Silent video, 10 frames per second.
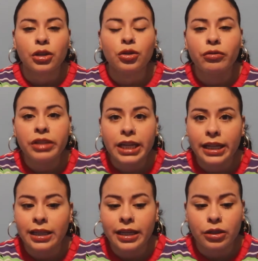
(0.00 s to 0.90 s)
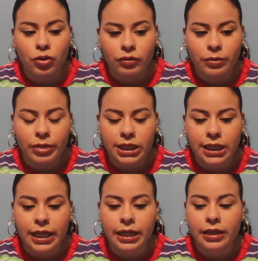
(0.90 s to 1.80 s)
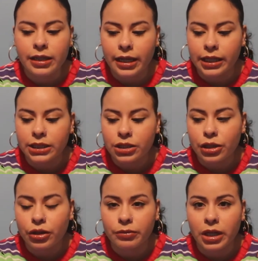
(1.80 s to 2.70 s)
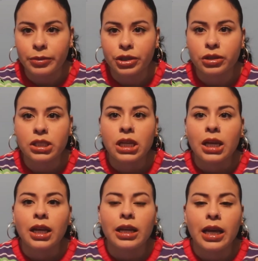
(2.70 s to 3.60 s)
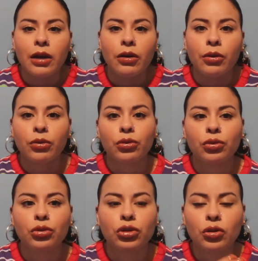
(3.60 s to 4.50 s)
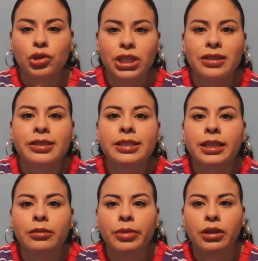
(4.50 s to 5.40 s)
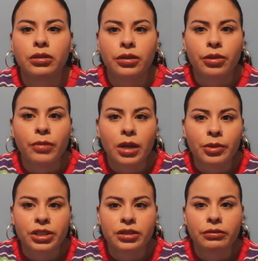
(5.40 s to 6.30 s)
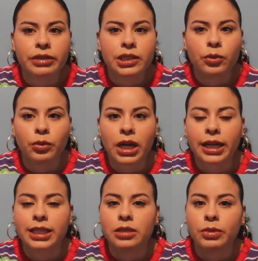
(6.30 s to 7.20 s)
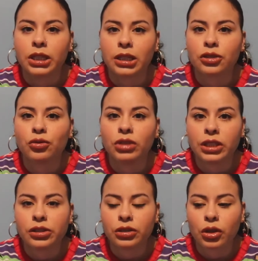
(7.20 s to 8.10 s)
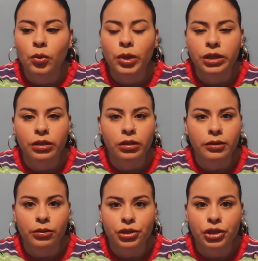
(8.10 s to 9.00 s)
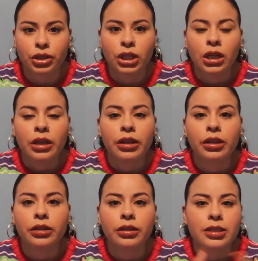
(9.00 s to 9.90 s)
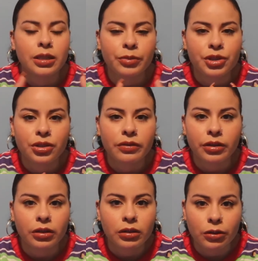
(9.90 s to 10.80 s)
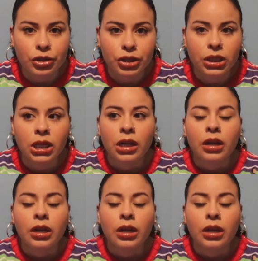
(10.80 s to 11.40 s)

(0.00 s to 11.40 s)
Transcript: UVA light, UVB light, and thermometers. Now don't try to skimp out on the thermometers, and the reason why is because you need to know what their enclosure, the temperature of their enclosure.